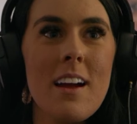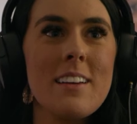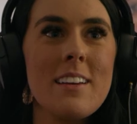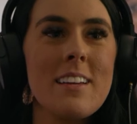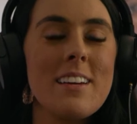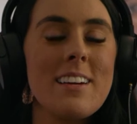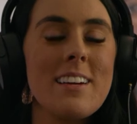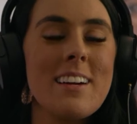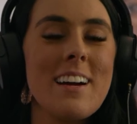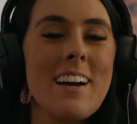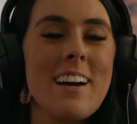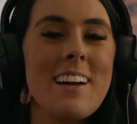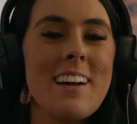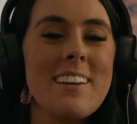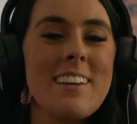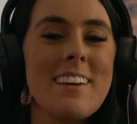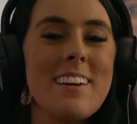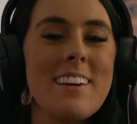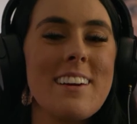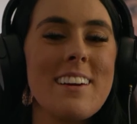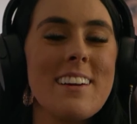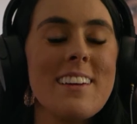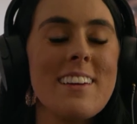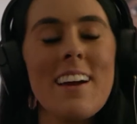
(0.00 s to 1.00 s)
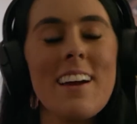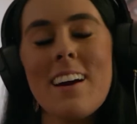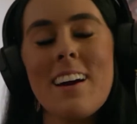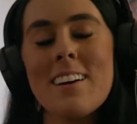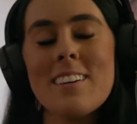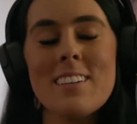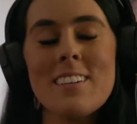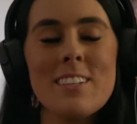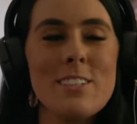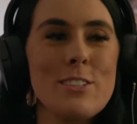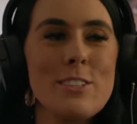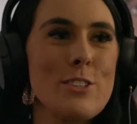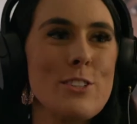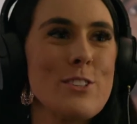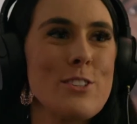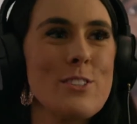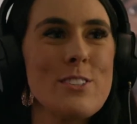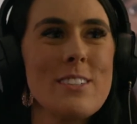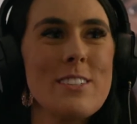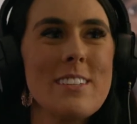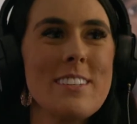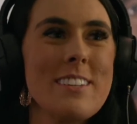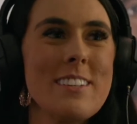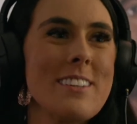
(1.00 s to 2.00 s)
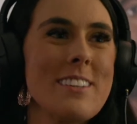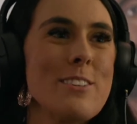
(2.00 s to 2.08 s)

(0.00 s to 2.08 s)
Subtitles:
And it kind of, it just,